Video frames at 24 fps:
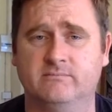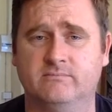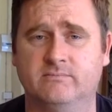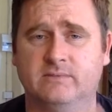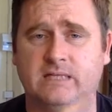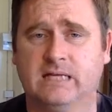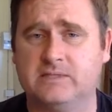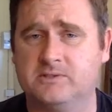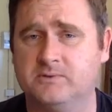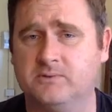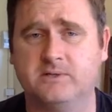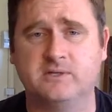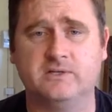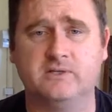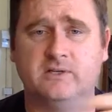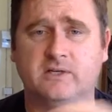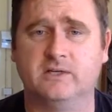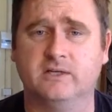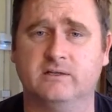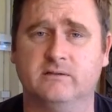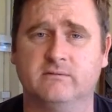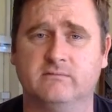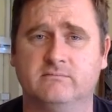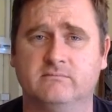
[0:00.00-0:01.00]
That's what he's
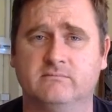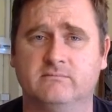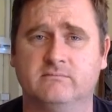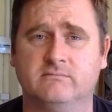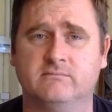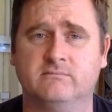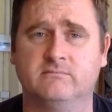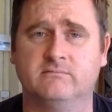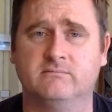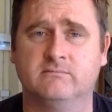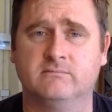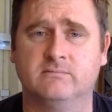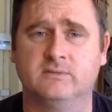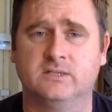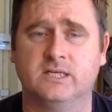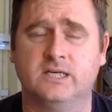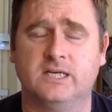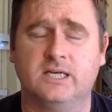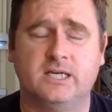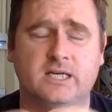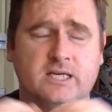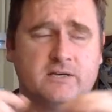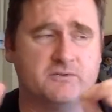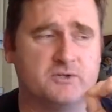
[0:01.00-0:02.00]
saying.
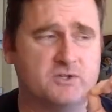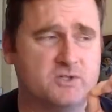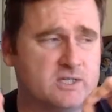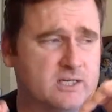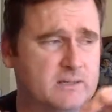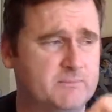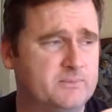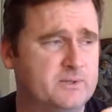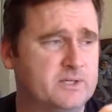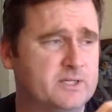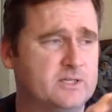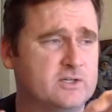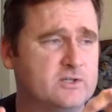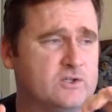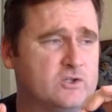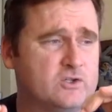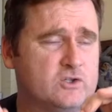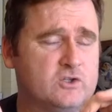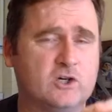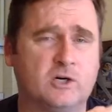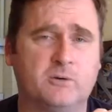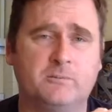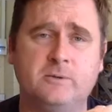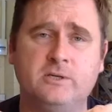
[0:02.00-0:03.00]
If something is
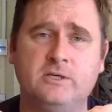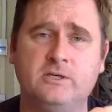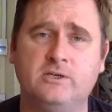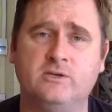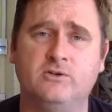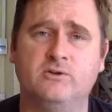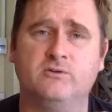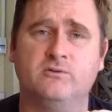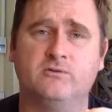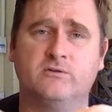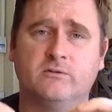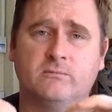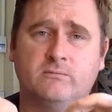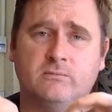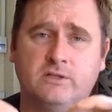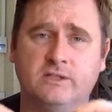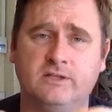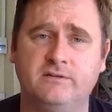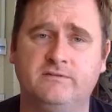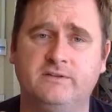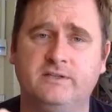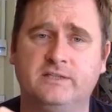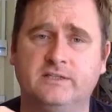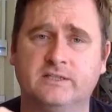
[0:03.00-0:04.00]
stopping you from
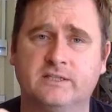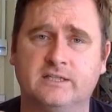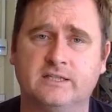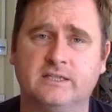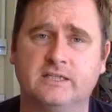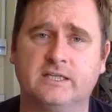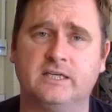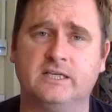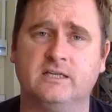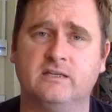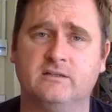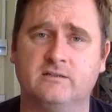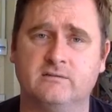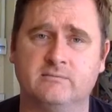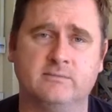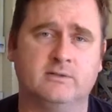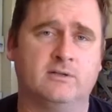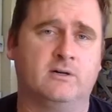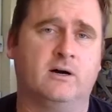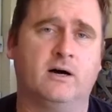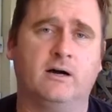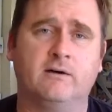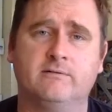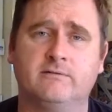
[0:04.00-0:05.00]
living the kingdom
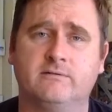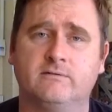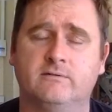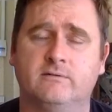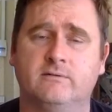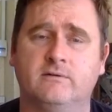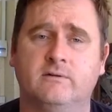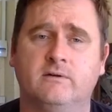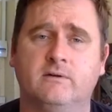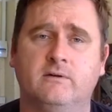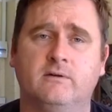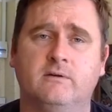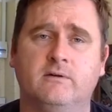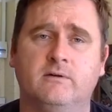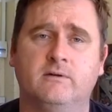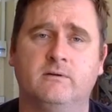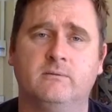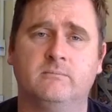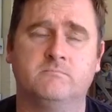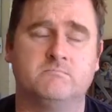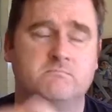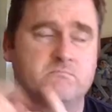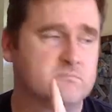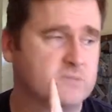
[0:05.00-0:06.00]
life,
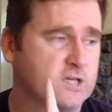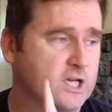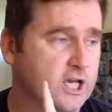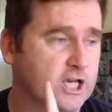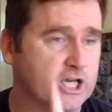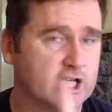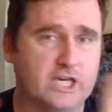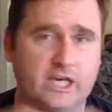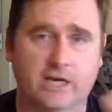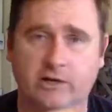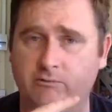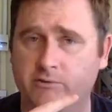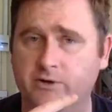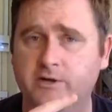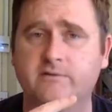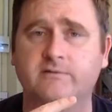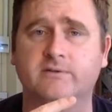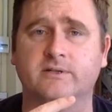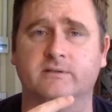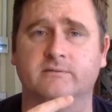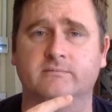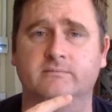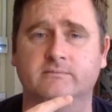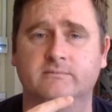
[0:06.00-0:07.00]
get rid of
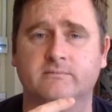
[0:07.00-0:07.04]
it.